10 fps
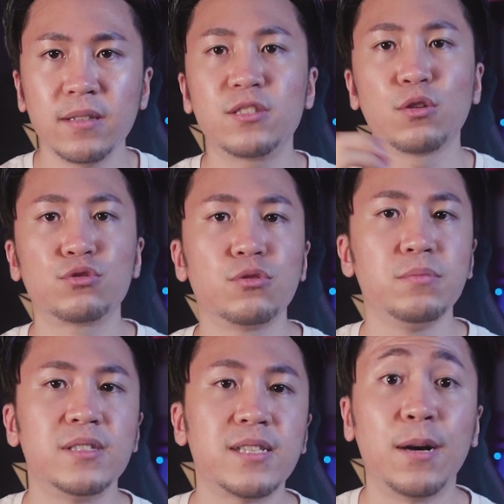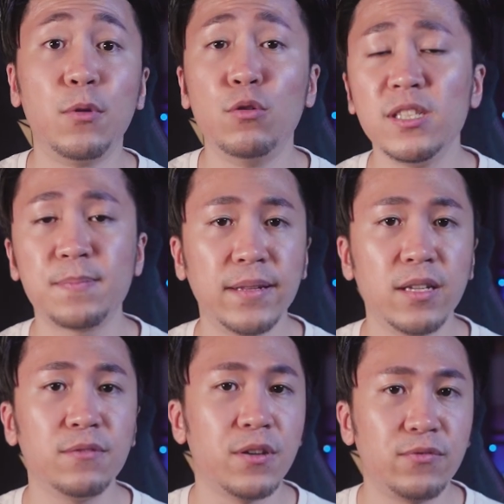this also means that I'm only
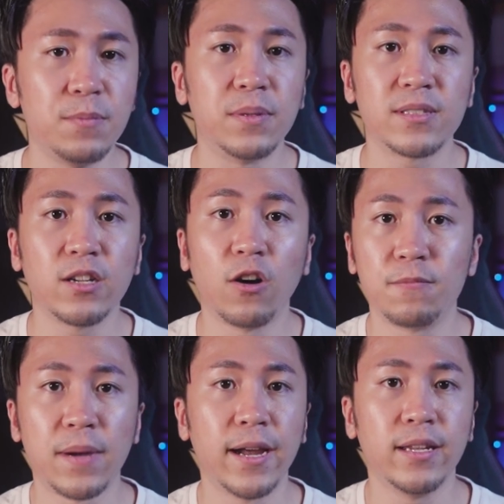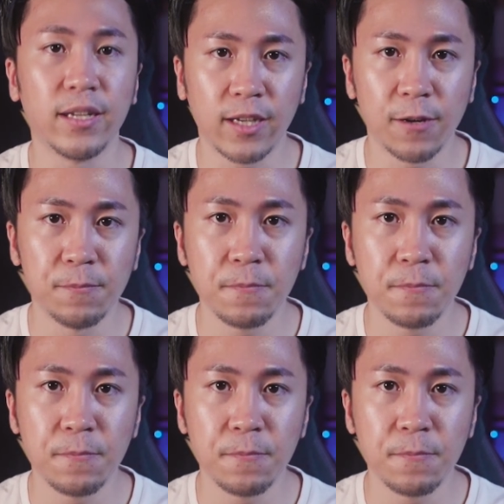spending 50% of my income.